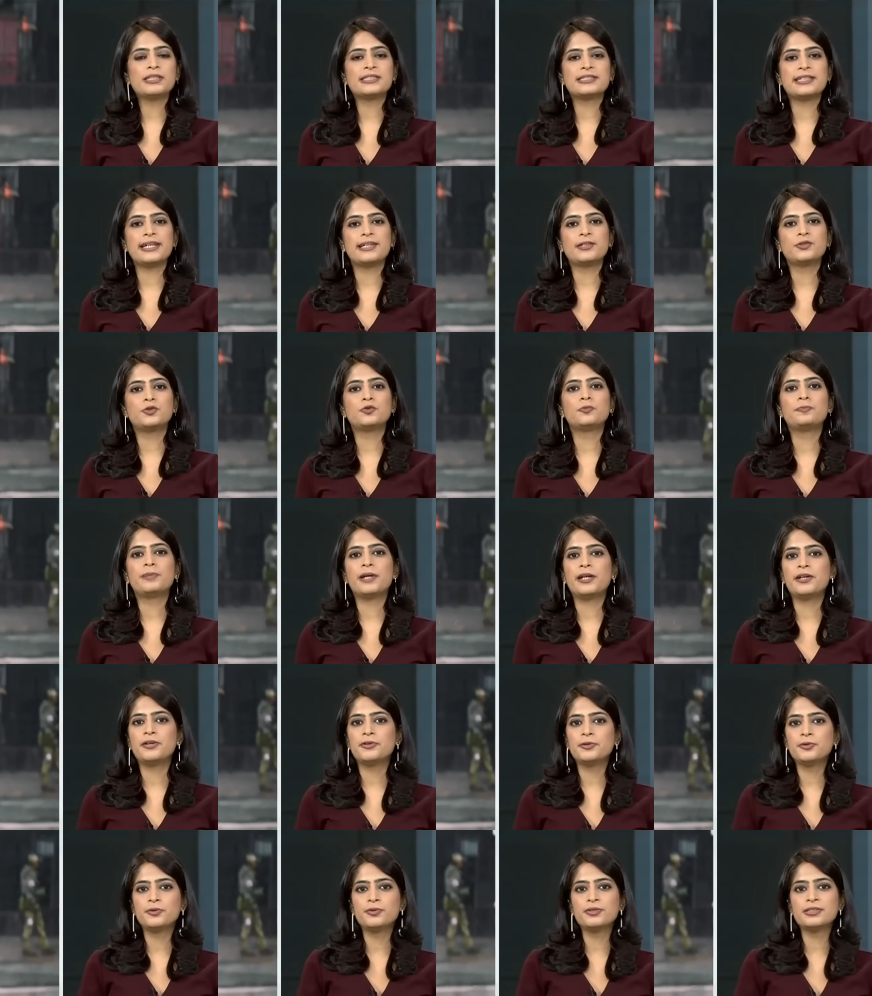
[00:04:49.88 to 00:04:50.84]
were sent to
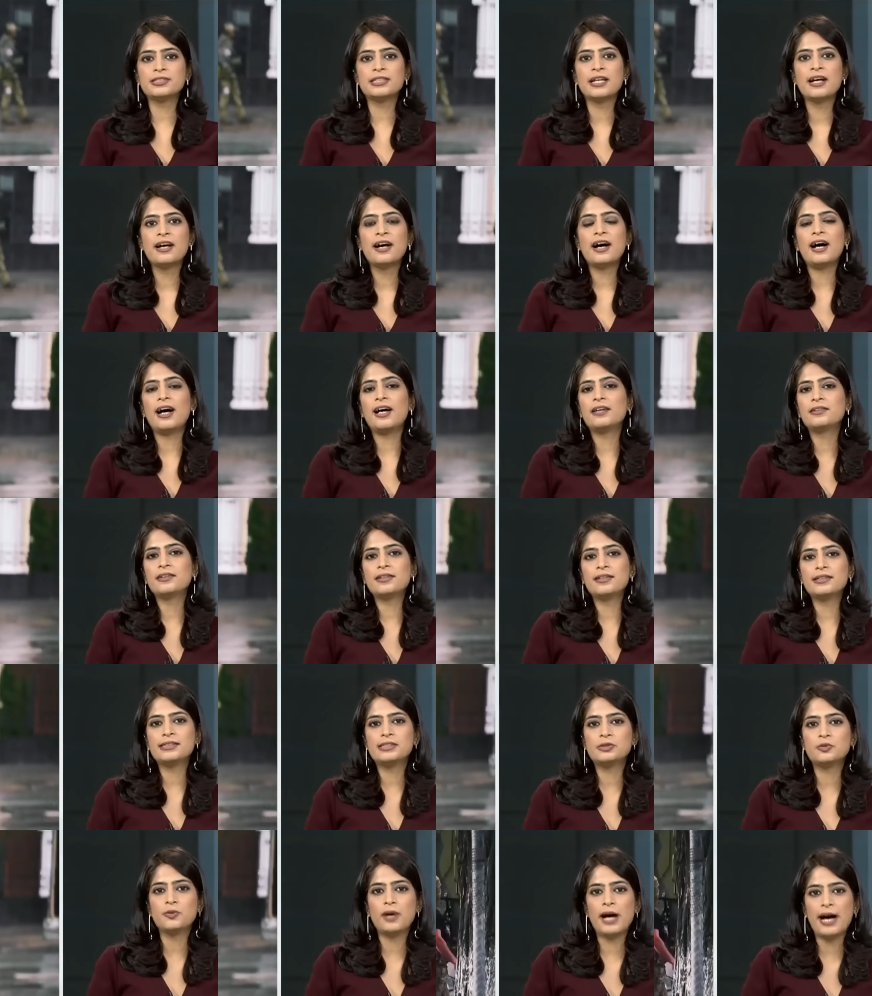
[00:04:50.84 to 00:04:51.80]
Belarus,
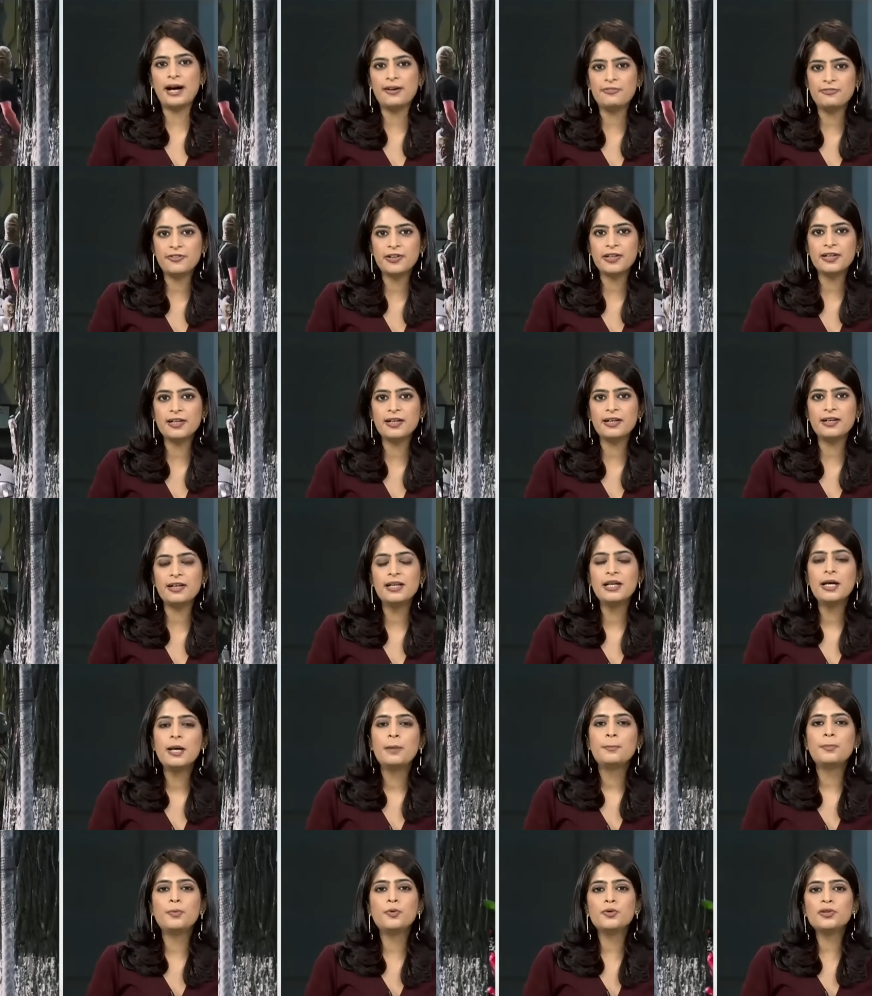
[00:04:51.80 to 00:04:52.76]
others to Africa.
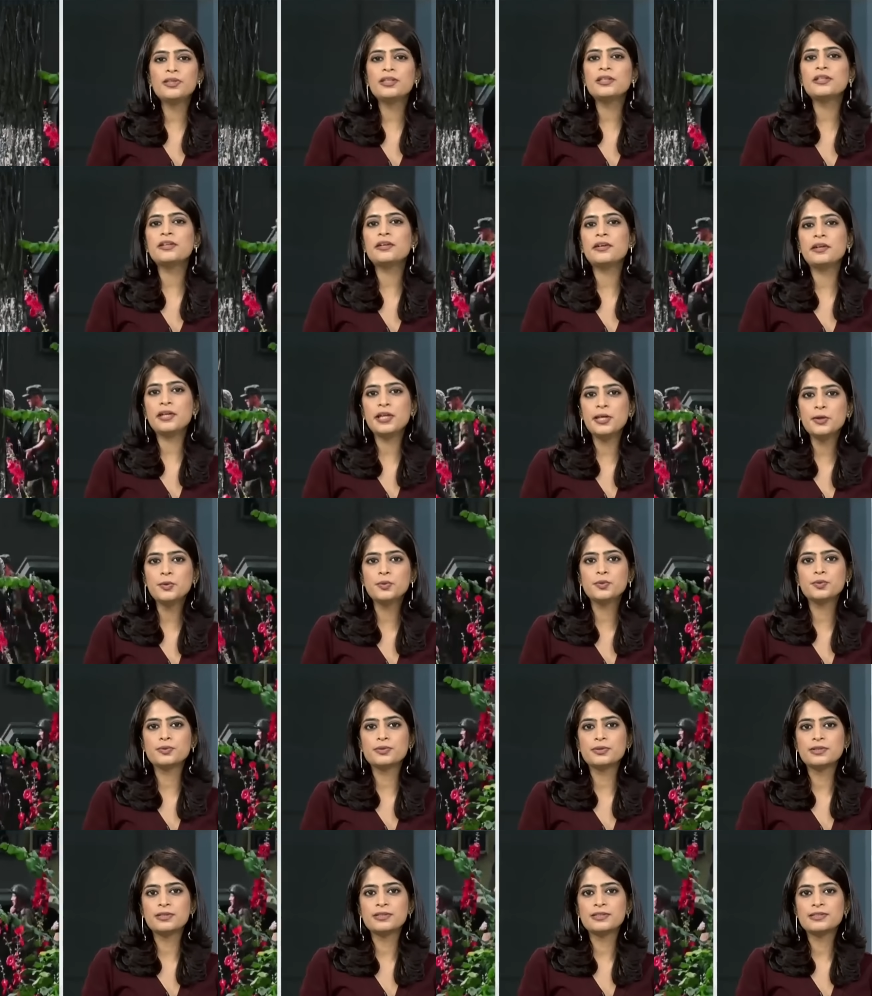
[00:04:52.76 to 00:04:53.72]
Putin
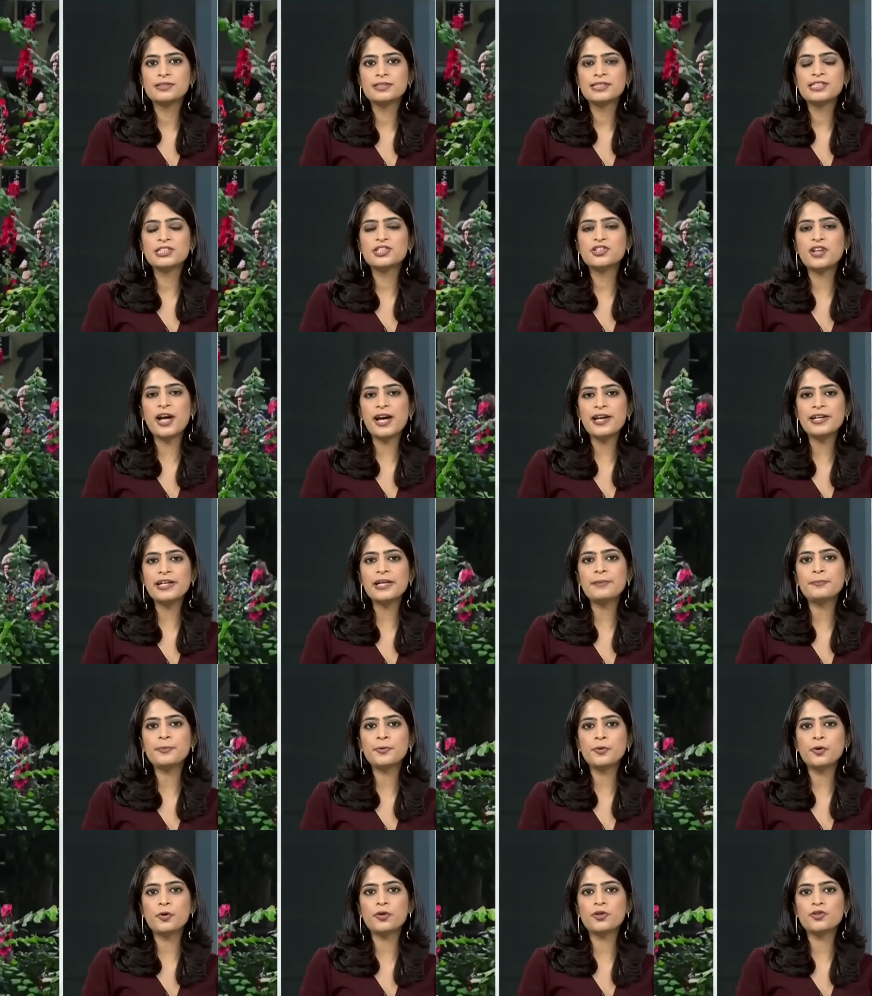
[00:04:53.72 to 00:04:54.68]
knew
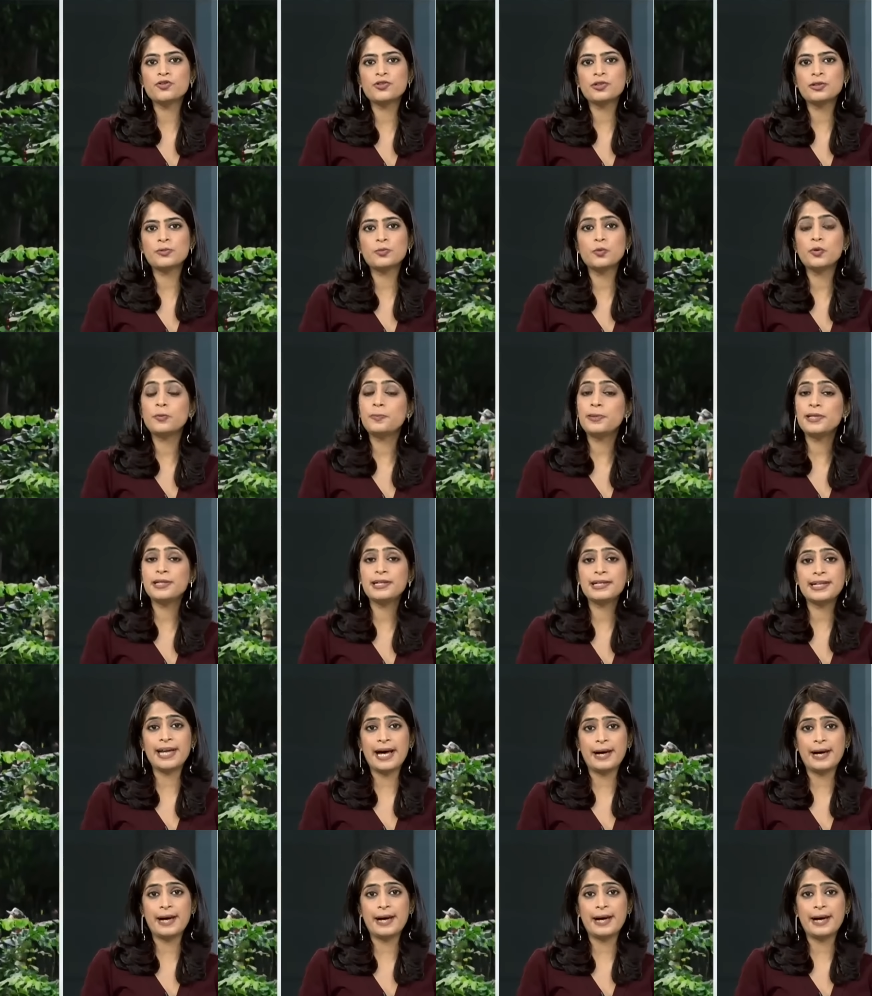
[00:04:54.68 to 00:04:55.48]
striking Prigozhin would be a